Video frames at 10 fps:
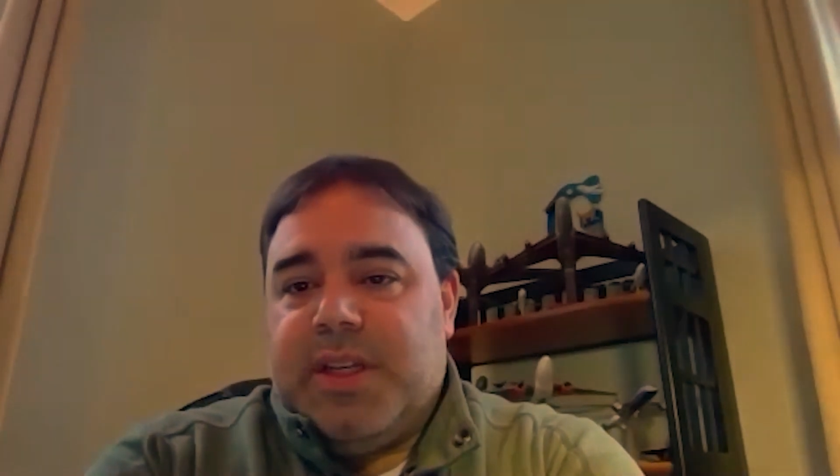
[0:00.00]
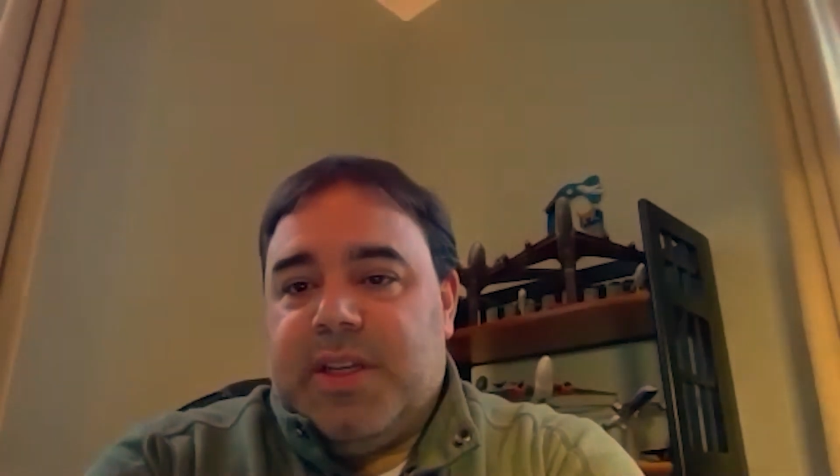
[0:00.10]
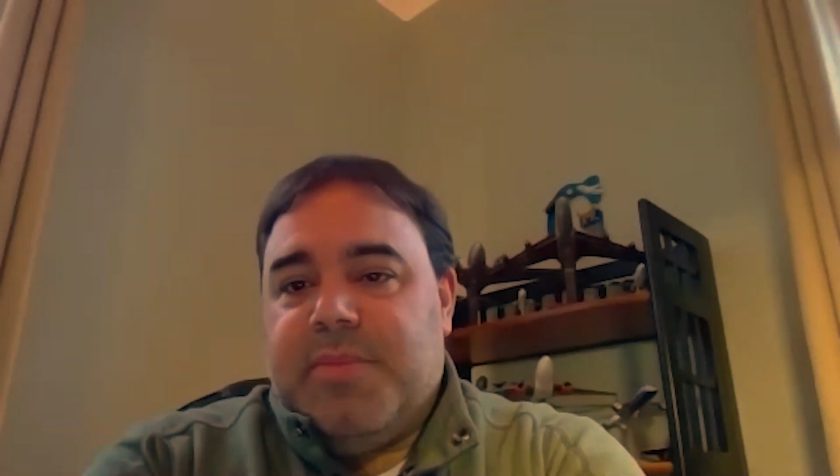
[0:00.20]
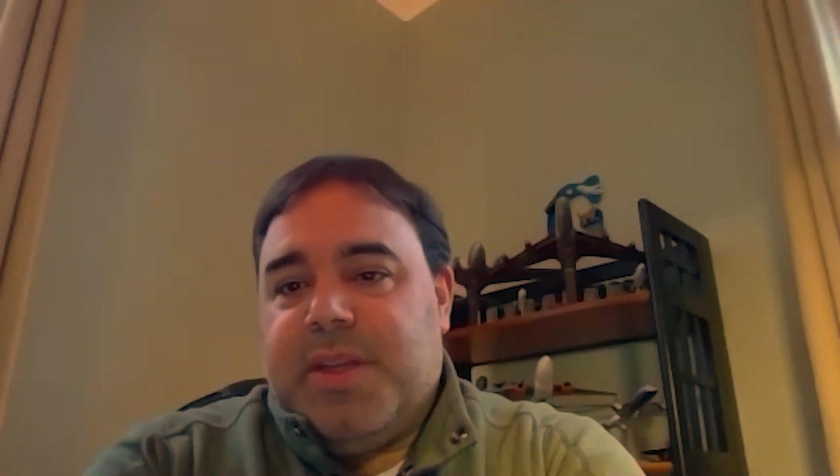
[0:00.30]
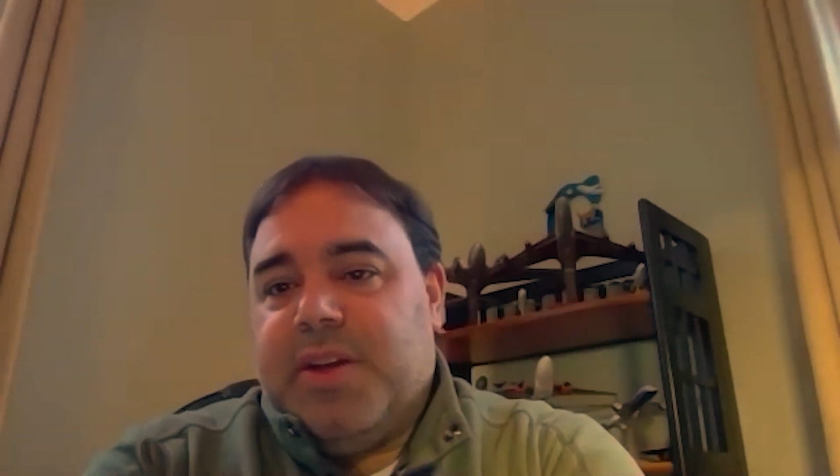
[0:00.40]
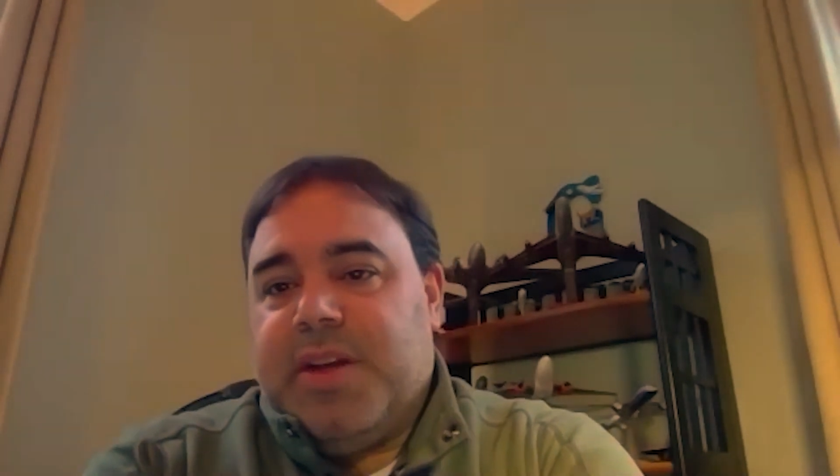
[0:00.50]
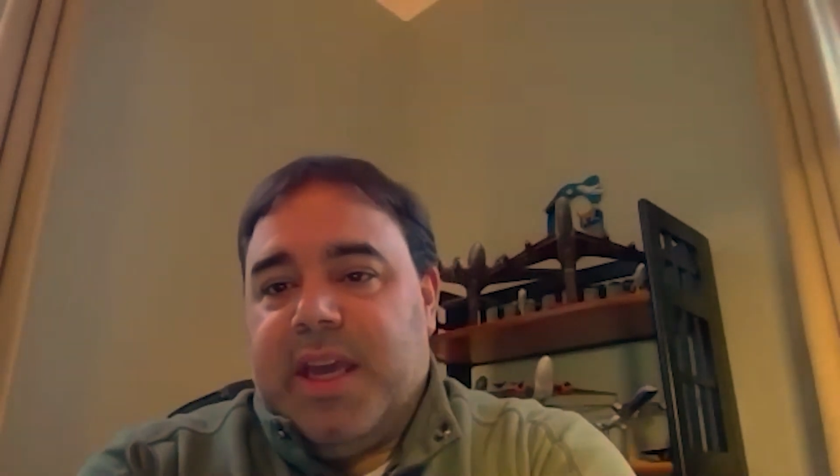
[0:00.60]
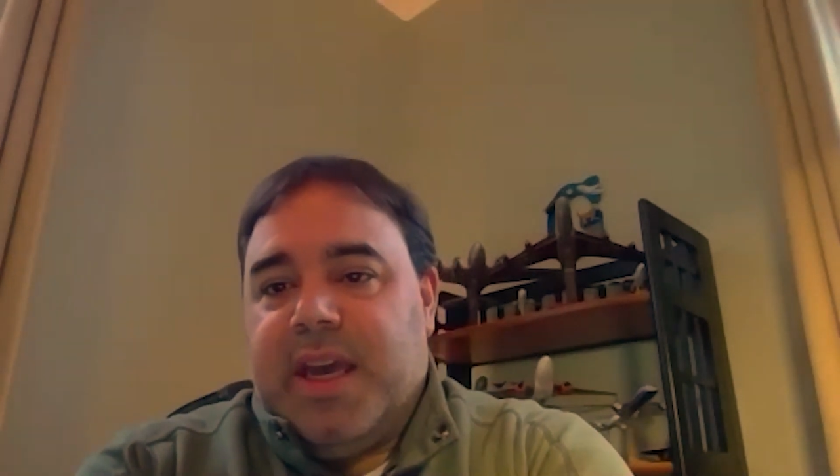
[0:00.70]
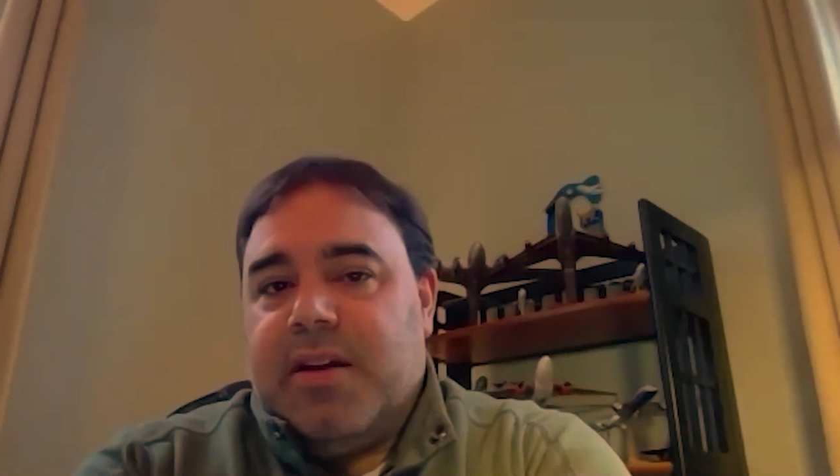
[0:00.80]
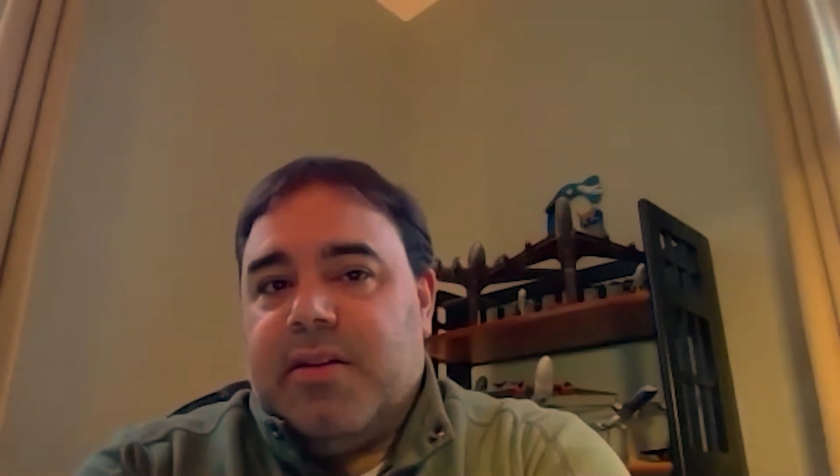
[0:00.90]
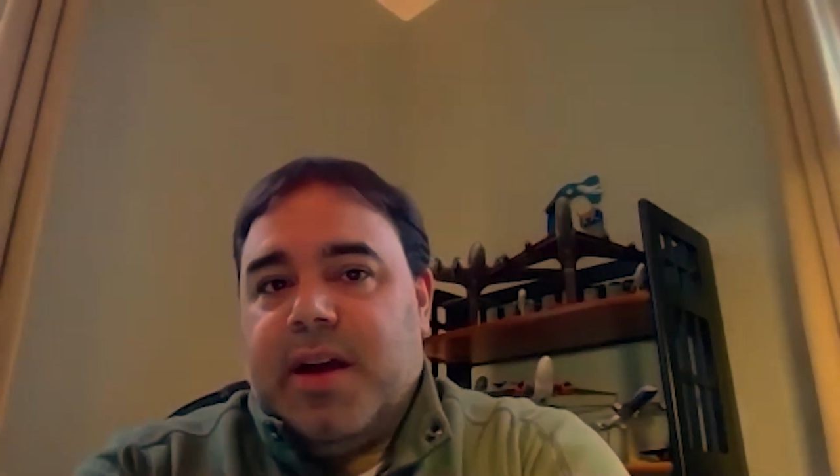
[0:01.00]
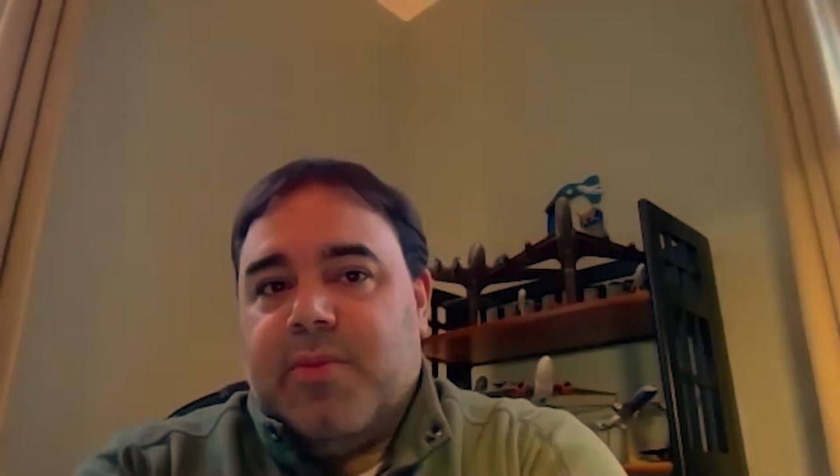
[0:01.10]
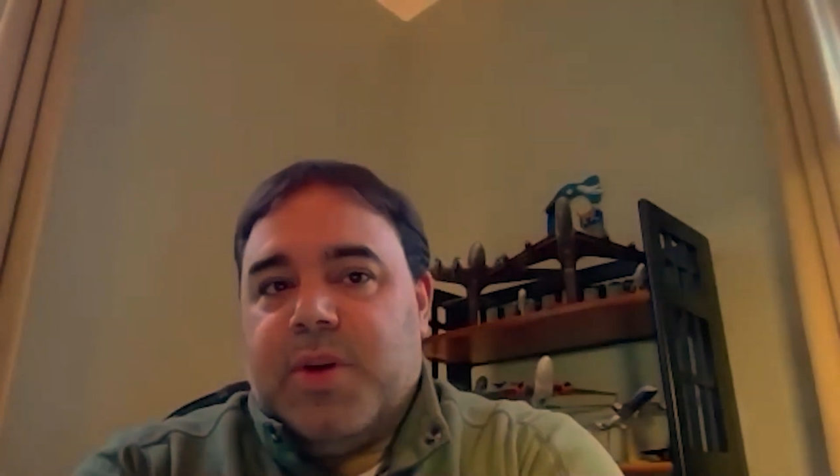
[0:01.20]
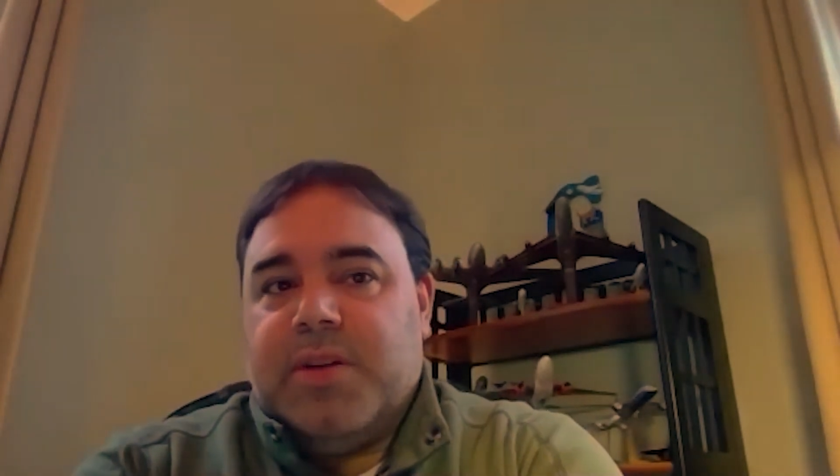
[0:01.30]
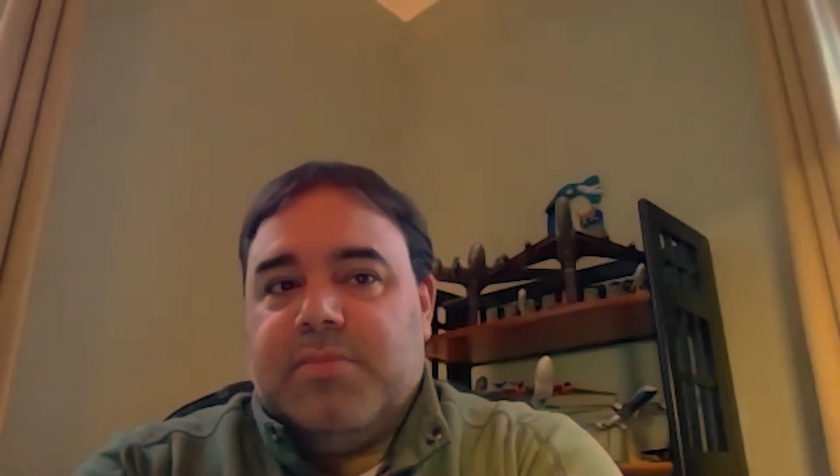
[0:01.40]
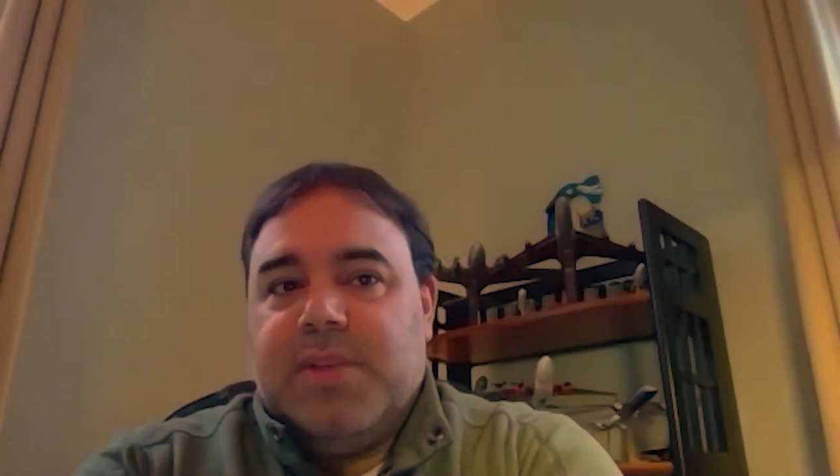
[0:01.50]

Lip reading: going to be looking at, all right, what